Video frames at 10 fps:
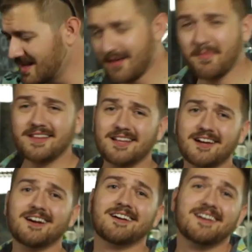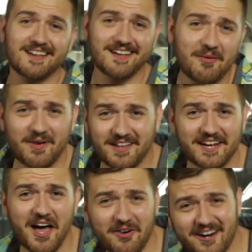Muddler, a barely
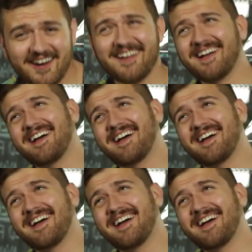knower.